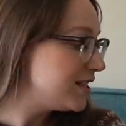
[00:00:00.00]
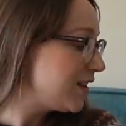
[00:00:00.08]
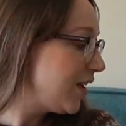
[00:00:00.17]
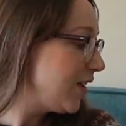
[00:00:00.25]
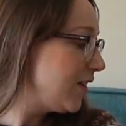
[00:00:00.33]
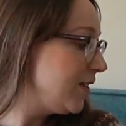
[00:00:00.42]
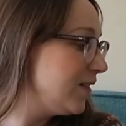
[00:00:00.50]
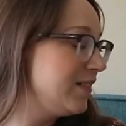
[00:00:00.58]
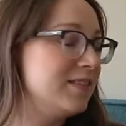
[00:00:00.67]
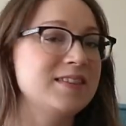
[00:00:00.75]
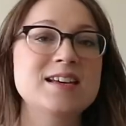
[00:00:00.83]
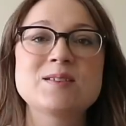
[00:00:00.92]

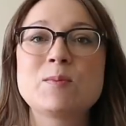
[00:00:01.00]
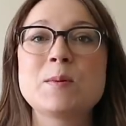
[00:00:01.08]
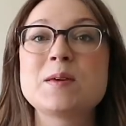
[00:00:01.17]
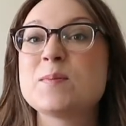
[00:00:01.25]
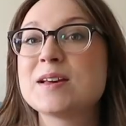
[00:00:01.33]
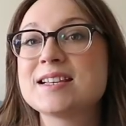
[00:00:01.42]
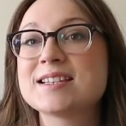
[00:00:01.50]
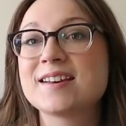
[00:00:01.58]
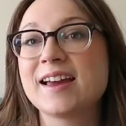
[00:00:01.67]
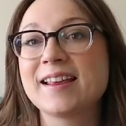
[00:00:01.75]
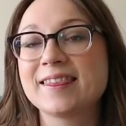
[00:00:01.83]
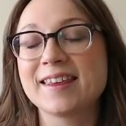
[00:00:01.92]
So that's probably the most
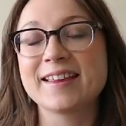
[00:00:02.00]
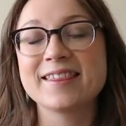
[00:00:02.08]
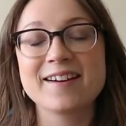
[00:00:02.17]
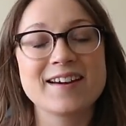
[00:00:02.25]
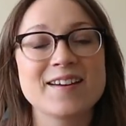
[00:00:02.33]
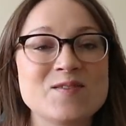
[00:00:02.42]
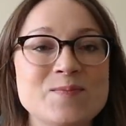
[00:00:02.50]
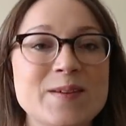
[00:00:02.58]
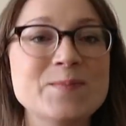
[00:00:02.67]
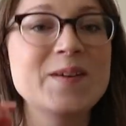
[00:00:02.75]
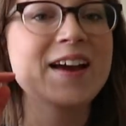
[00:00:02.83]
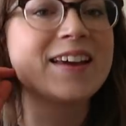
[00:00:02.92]
exciting thing that I've
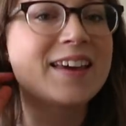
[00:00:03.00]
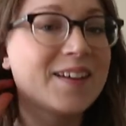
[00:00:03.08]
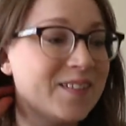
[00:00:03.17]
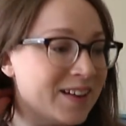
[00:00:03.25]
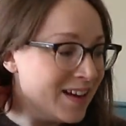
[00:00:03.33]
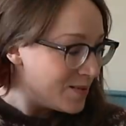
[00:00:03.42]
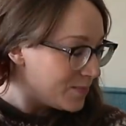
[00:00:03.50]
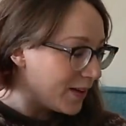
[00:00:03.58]
been working on,